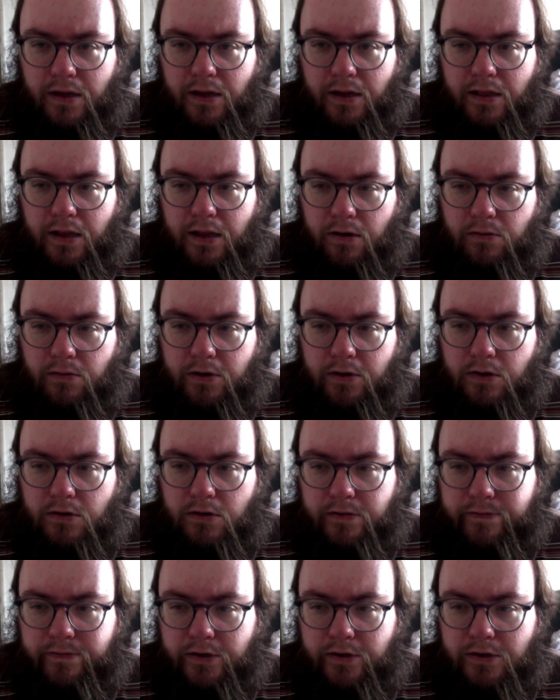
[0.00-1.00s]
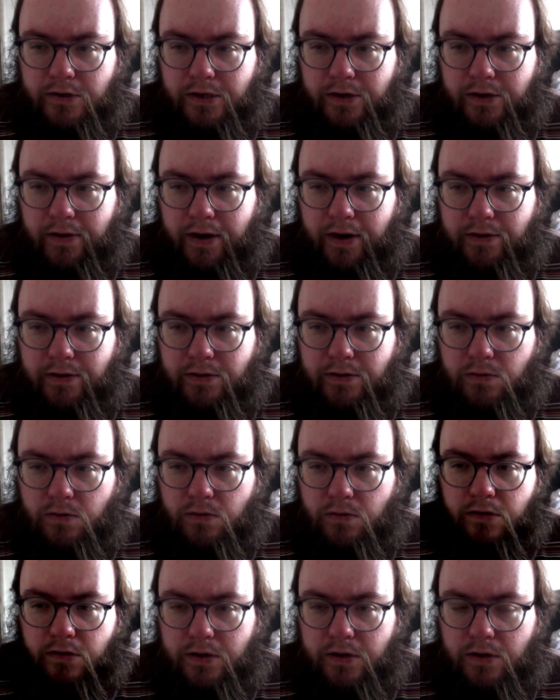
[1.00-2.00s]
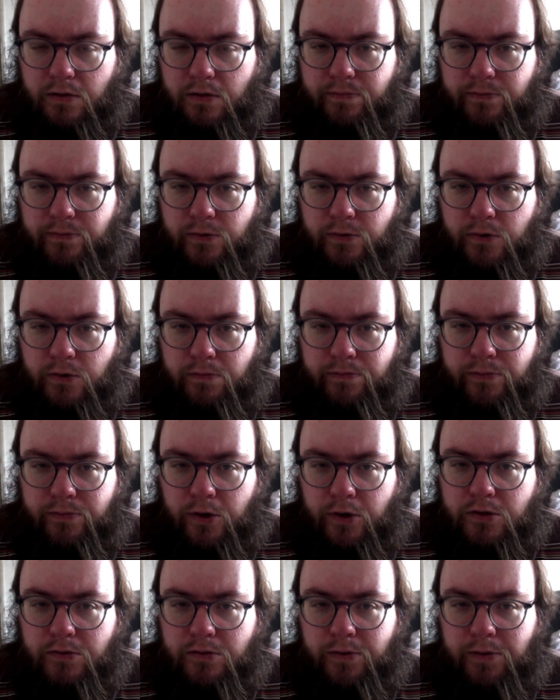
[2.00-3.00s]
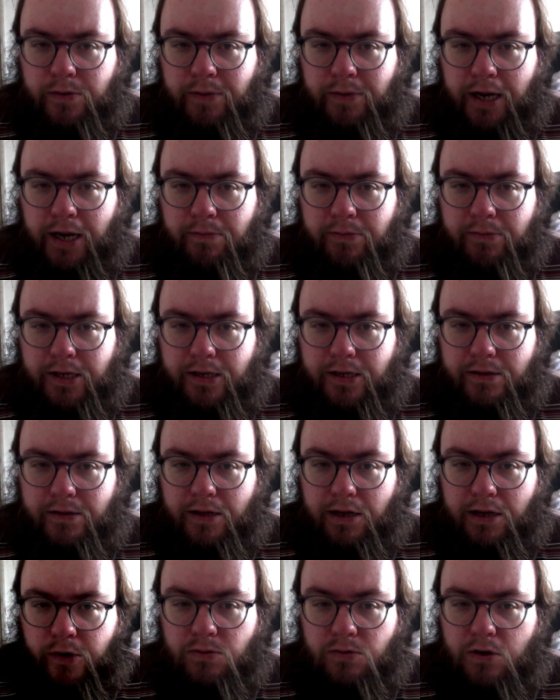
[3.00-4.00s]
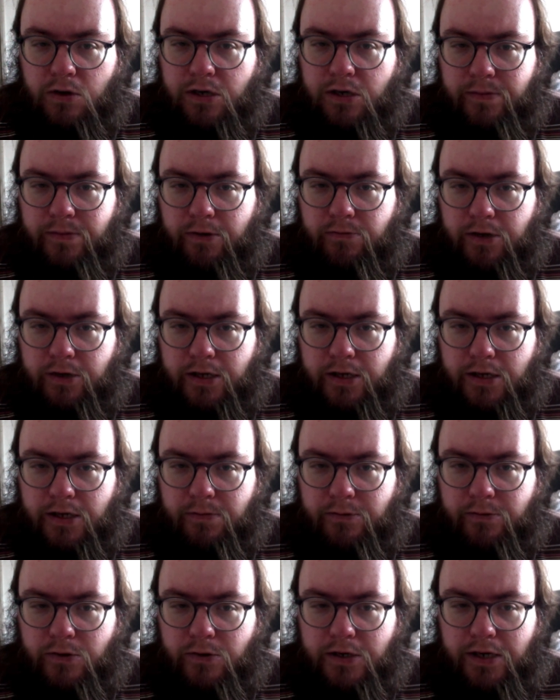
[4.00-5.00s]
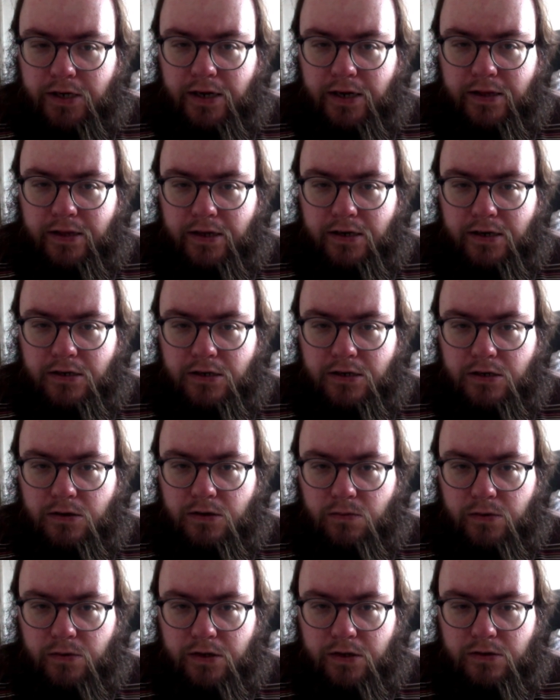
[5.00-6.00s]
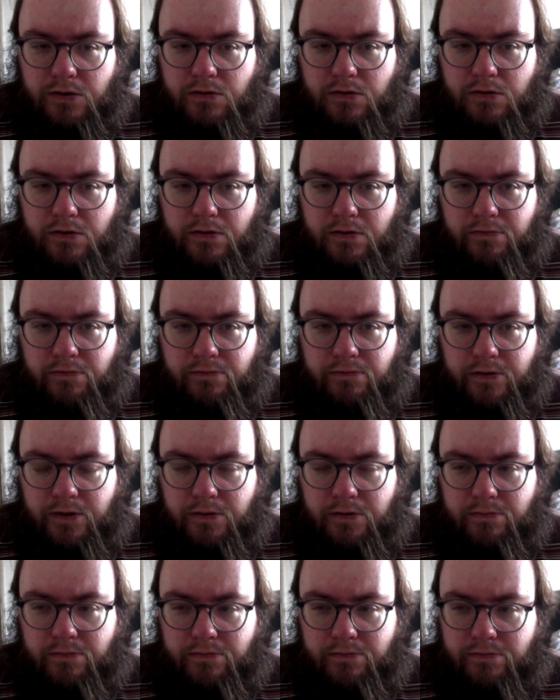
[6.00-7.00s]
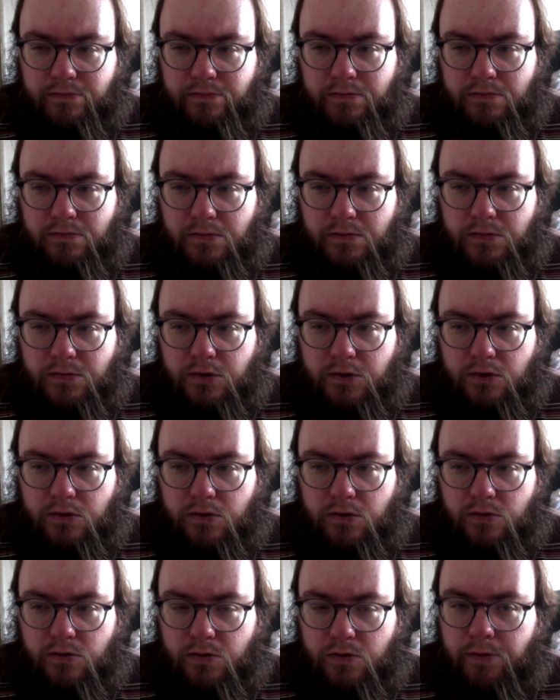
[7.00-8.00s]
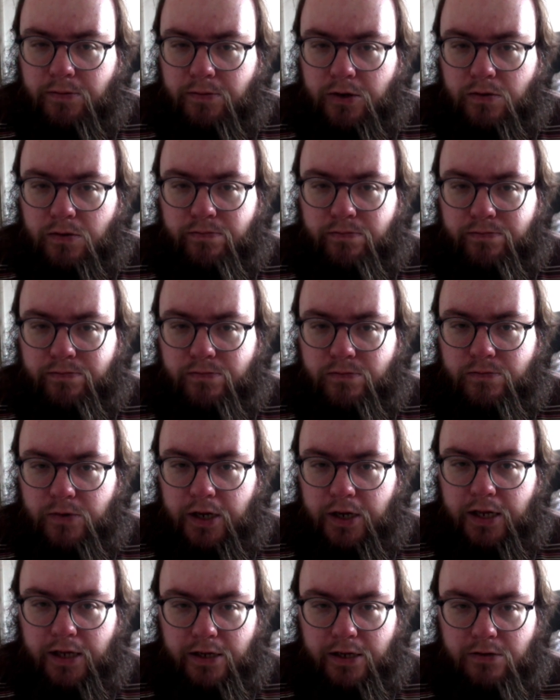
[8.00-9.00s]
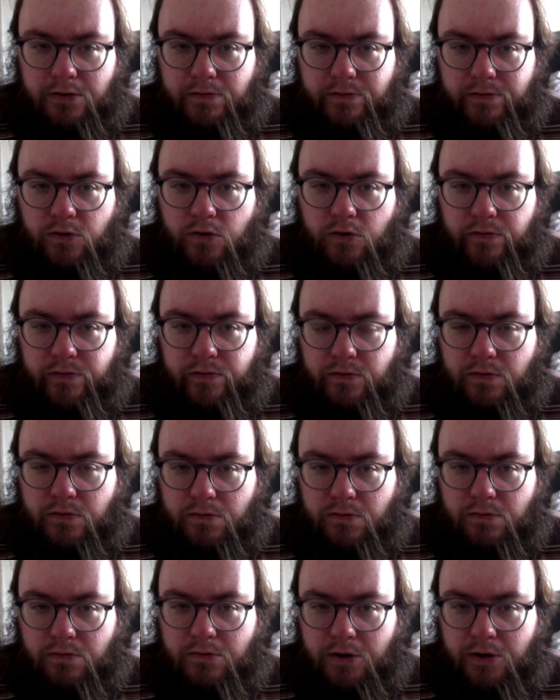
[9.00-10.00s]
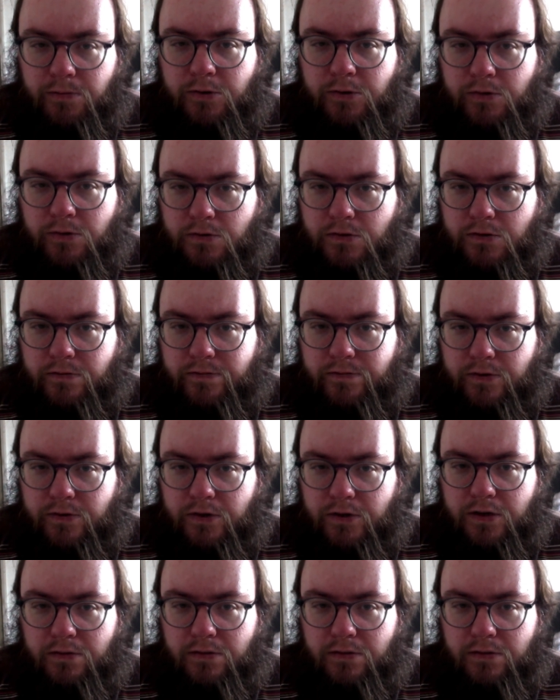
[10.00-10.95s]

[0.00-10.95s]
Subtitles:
the only controversy around an author that could possibly make me think twice about reading their books is anything to do with sort of criminal, really sort of awful criminal stuff, like